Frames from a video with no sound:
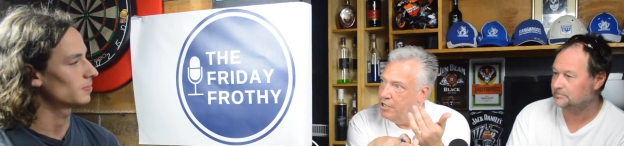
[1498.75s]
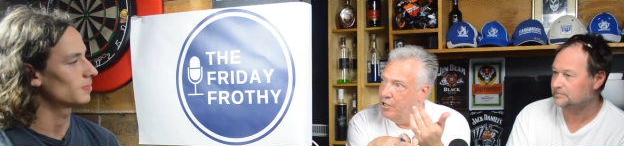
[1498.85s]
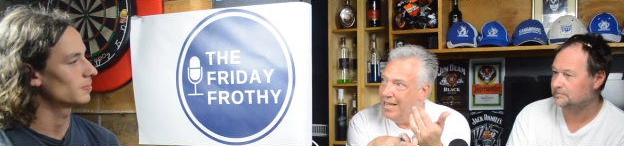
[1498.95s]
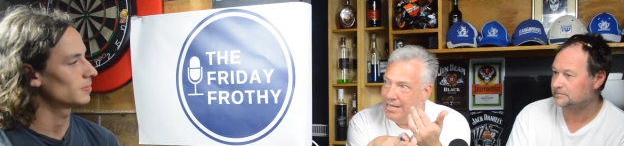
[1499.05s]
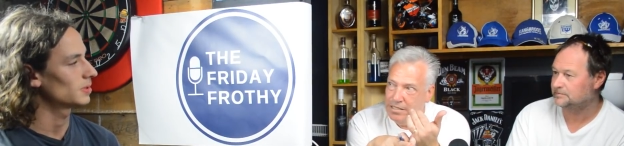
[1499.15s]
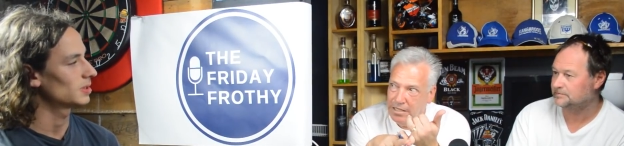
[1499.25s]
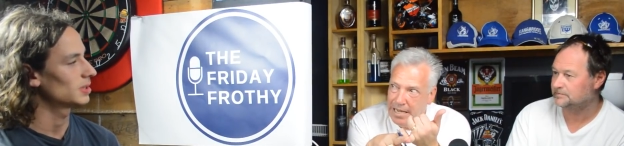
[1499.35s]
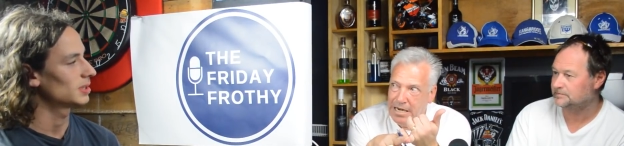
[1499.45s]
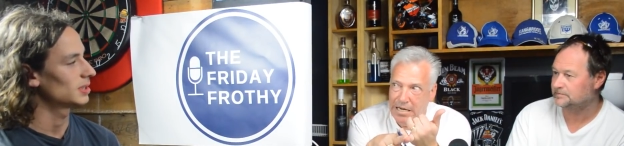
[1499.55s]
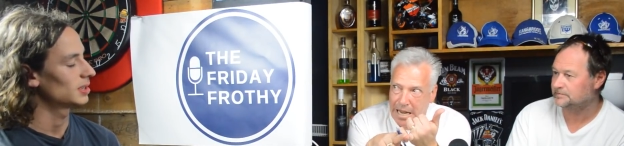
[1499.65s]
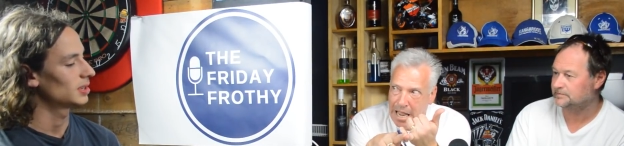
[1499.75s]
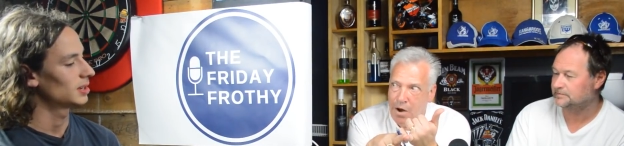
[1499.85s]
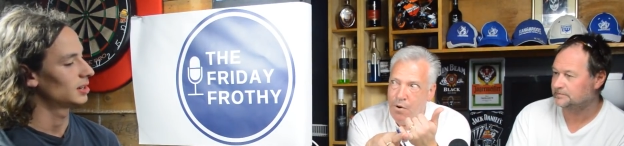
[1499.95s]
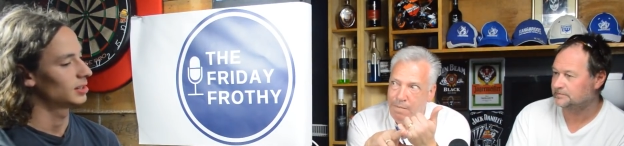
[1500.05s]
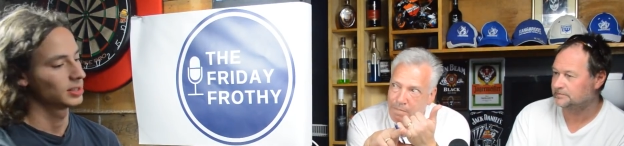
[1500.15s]
Speaker 1: Do you get to get in a
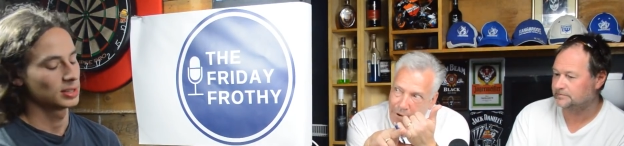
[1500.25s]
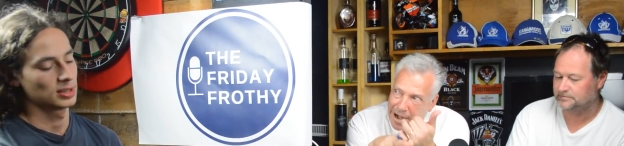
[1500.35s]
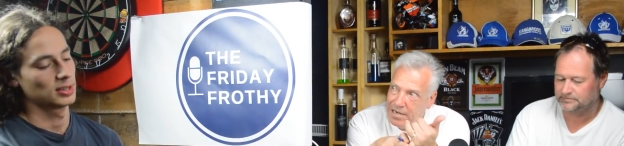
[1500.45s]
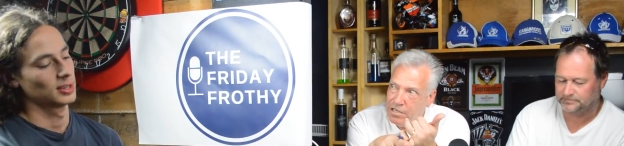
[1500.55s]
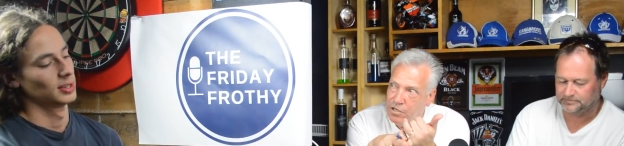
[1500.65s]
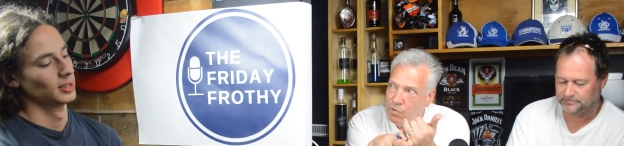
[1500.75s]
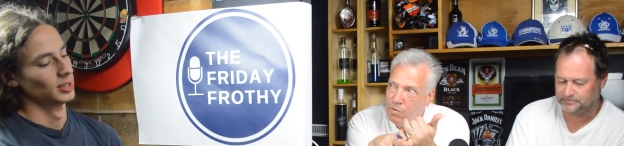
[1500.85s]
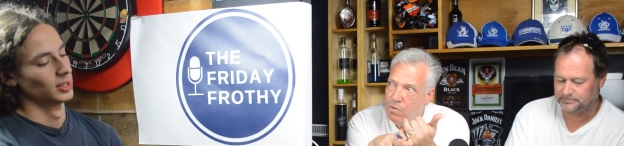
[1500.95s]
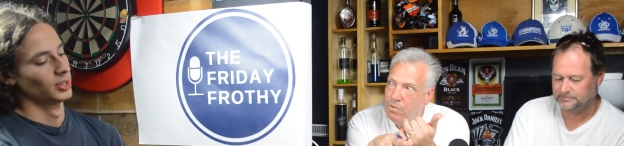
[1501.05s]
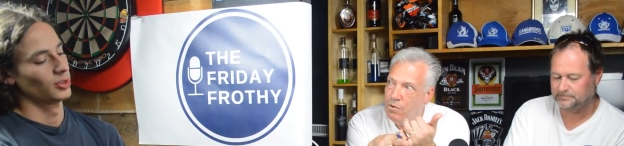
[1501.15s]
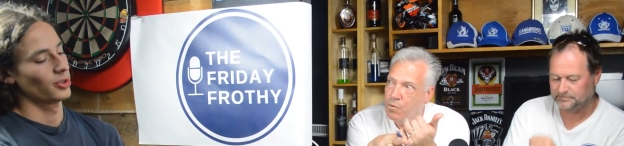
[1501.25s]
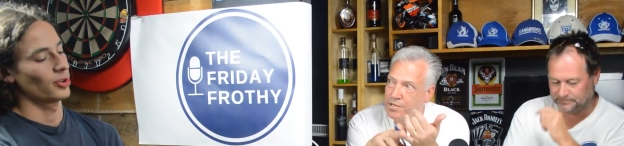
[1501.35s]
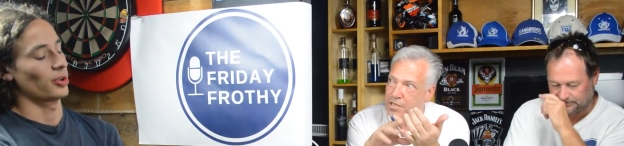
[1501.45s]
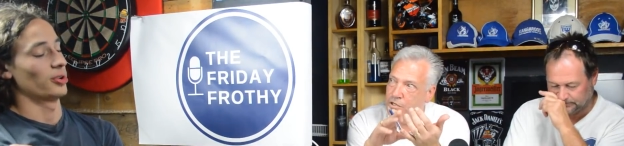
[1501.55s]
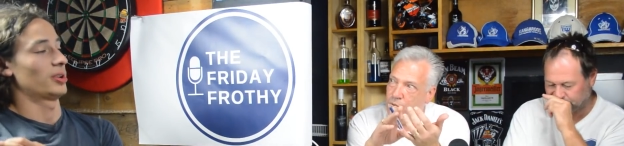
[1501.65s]
car and practice at all,
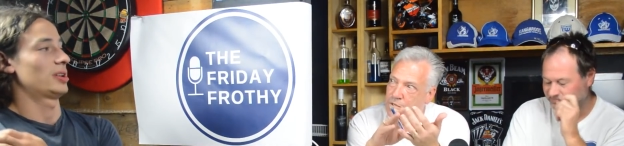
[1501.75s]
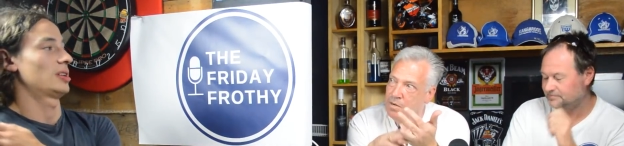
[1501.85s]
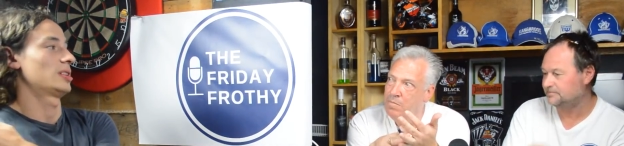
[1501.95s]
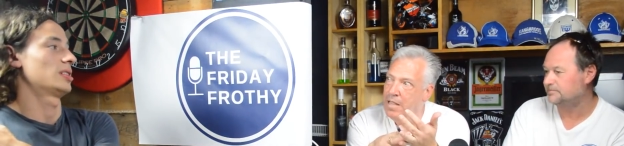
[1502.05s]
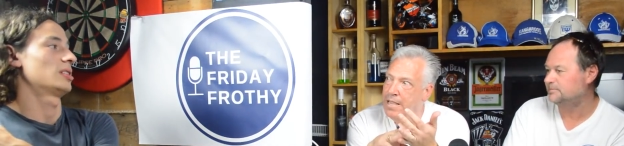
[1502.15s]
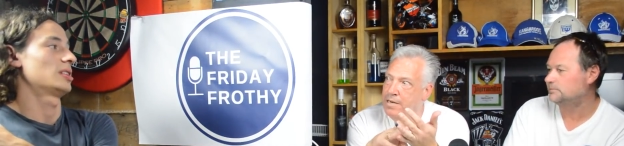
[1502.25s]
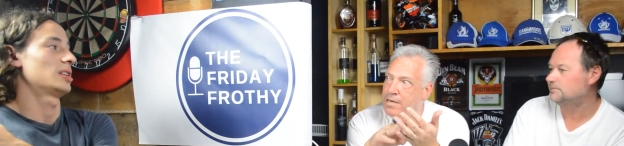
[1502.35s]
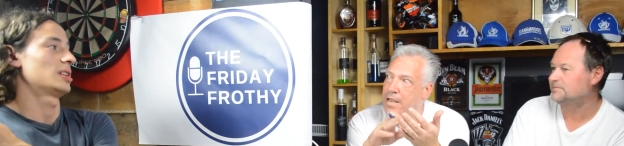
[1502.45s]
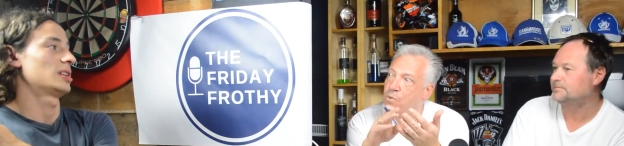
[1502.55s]
or is no. it just all simulating?